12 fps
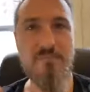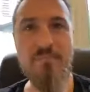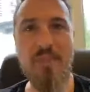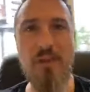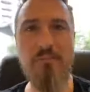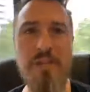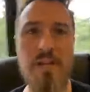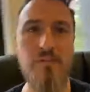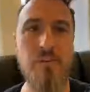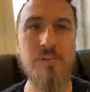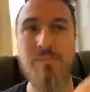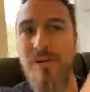over here, I've
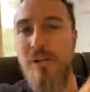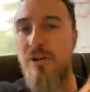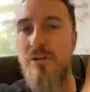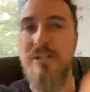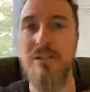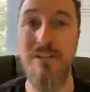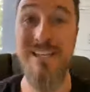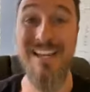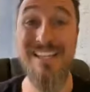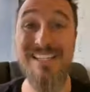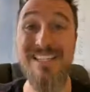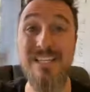got a bit of content on there,
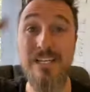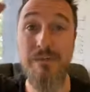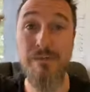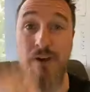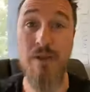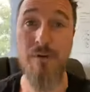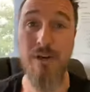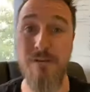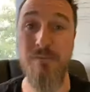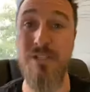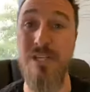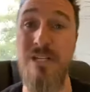and this is like a framework.
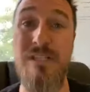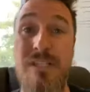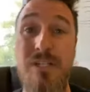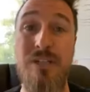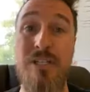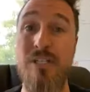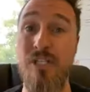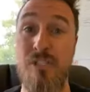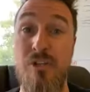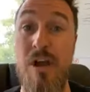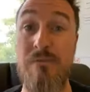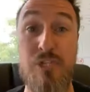I'm just going to literally just
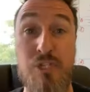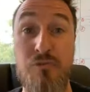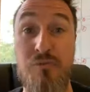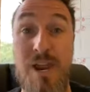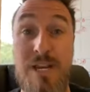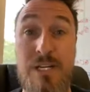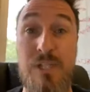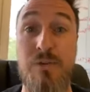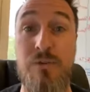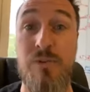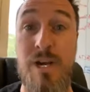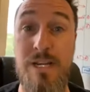dive straight into
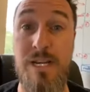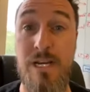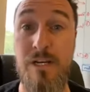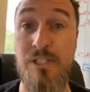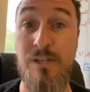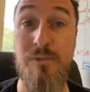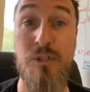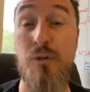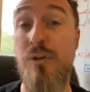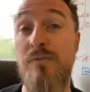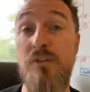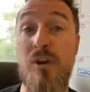it right now because I'm
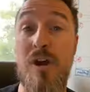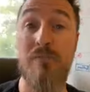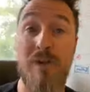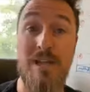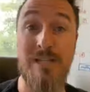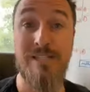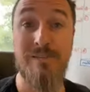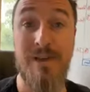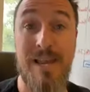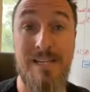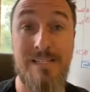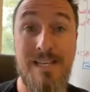sure you've tried running some
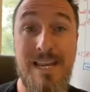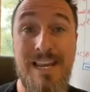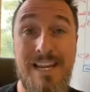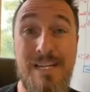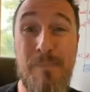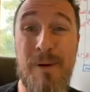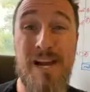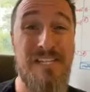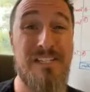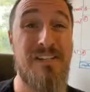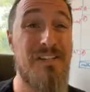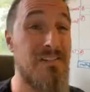ads in the
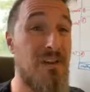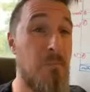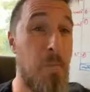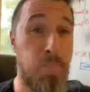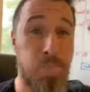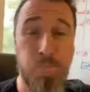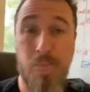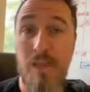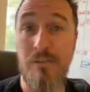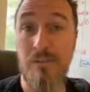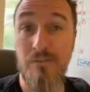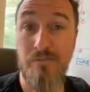past and you just like
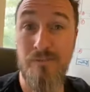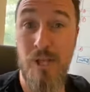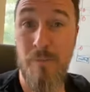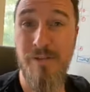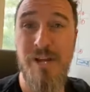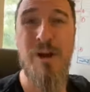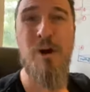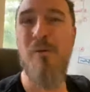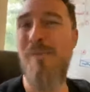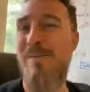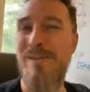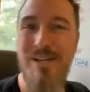either flopped or
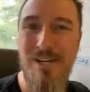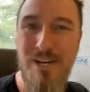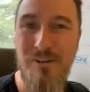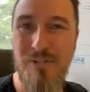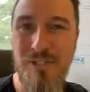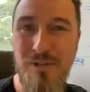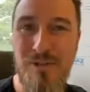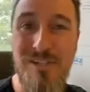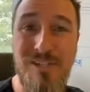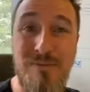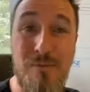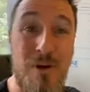maybe didn't go as good
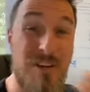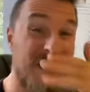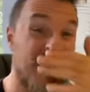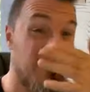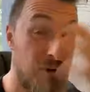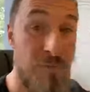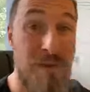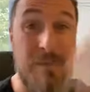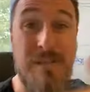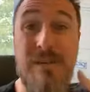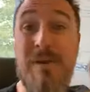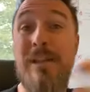as you want to, or
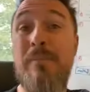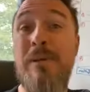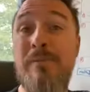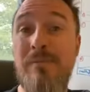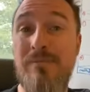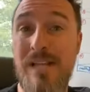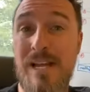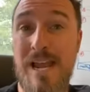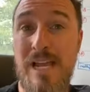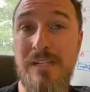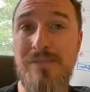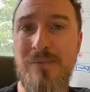maybe some other people have done
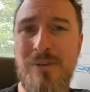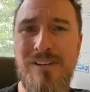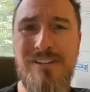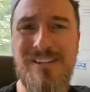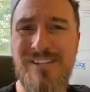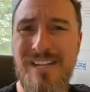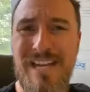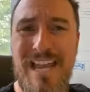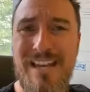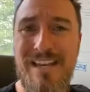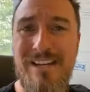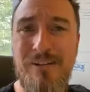ads for you and you're just like,
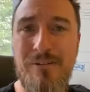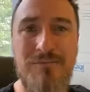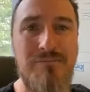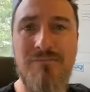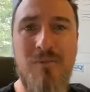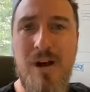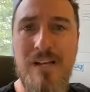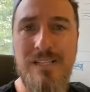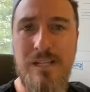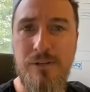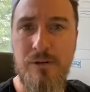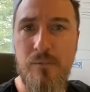how the hell, why is
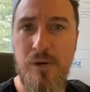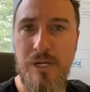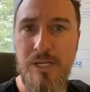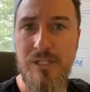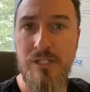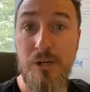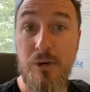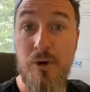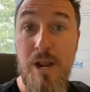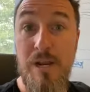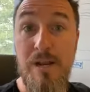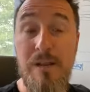that not working so great?